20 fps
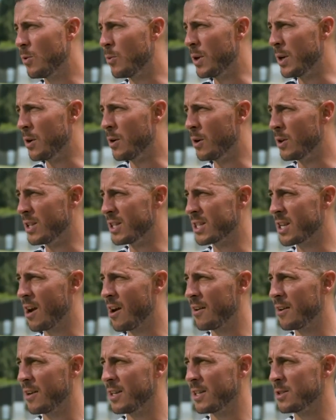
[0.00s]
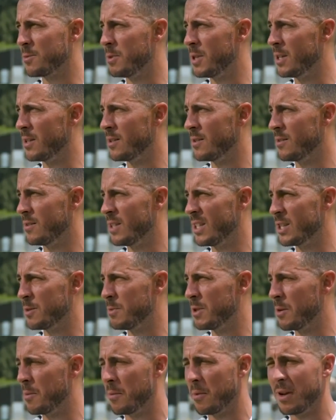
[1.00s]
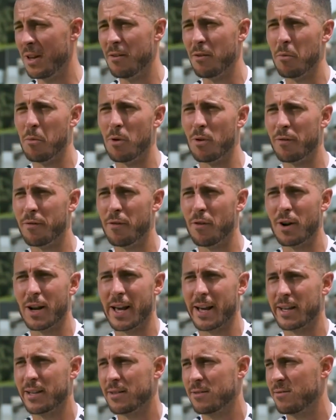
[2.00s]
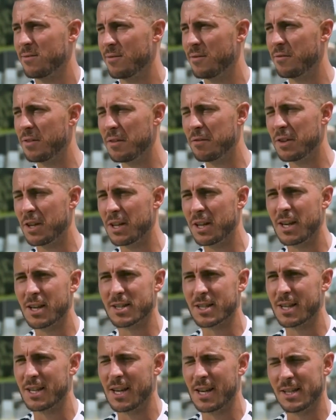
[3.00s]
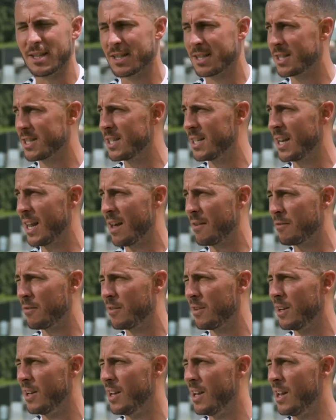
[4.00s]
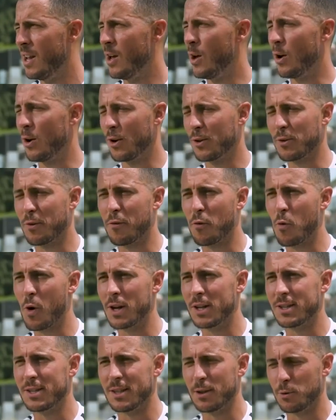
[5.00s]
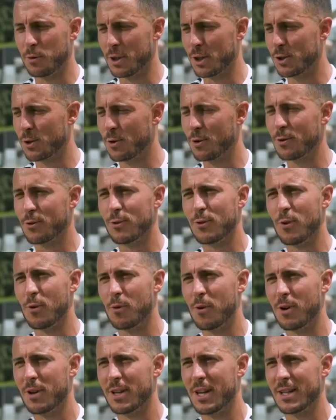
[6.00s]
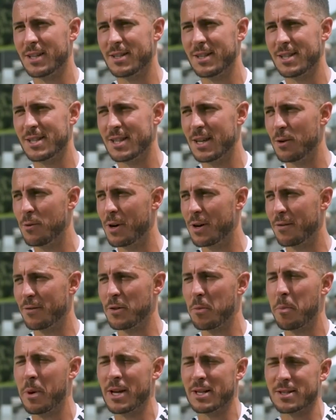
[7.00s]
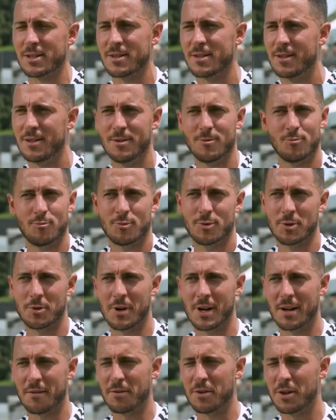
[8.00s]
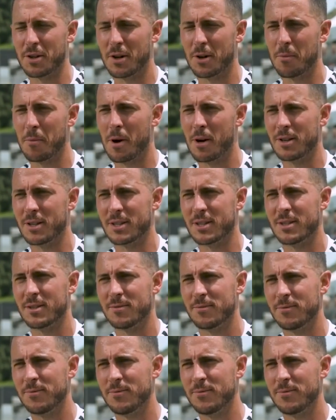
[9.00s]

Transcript: career has been unbelievable for like 15 years and he still have a lot of quality. He will show to the world that he's still one of the best. So I have no doubt about it.